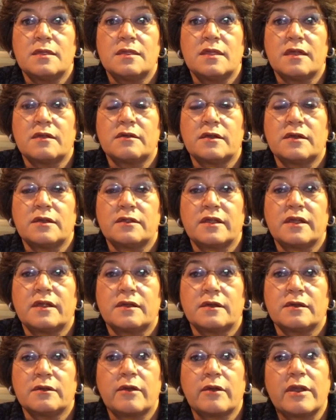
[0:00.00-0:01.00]

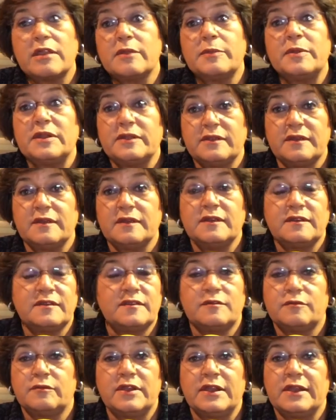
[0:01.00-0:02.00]
their credibility
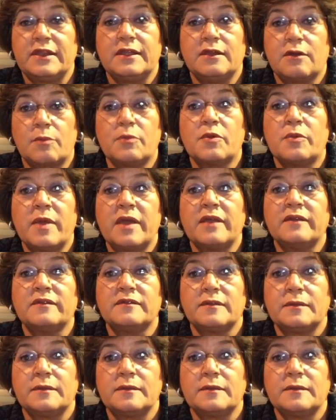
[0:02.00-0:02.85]
is really compromised.